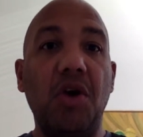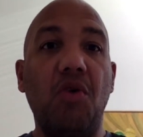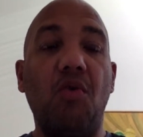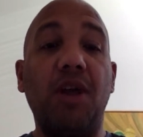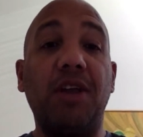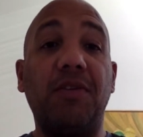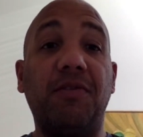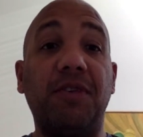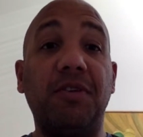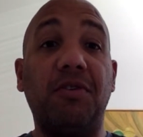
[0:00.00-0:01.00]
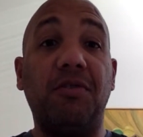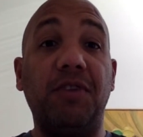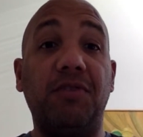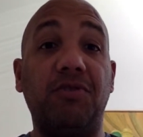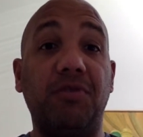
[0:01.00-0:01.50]
What are the physical
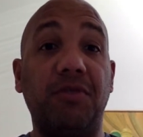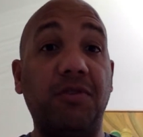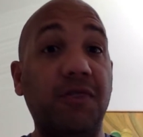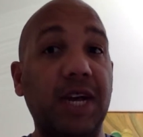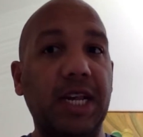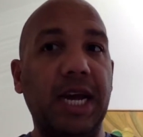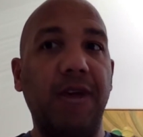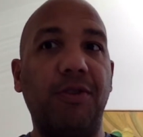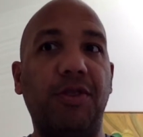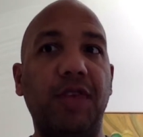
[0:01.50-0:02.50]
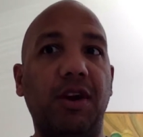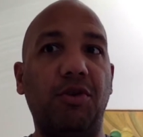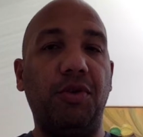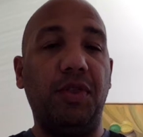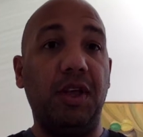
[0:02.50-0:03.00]
features of your font, how thick
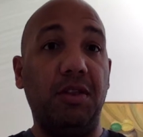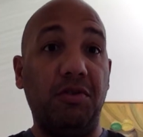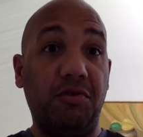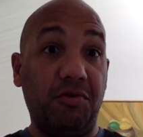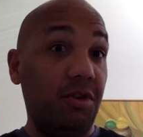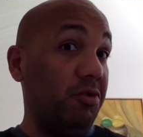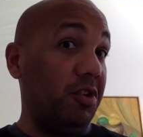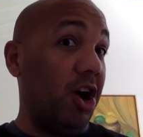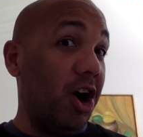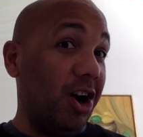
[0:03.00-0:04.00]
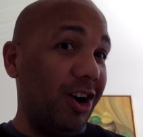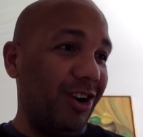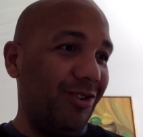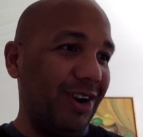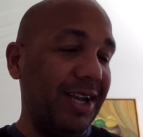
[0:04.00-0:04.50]
or thin the strokes are,
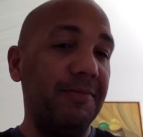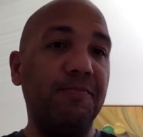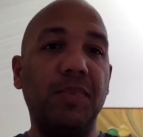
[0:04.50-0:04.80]
right?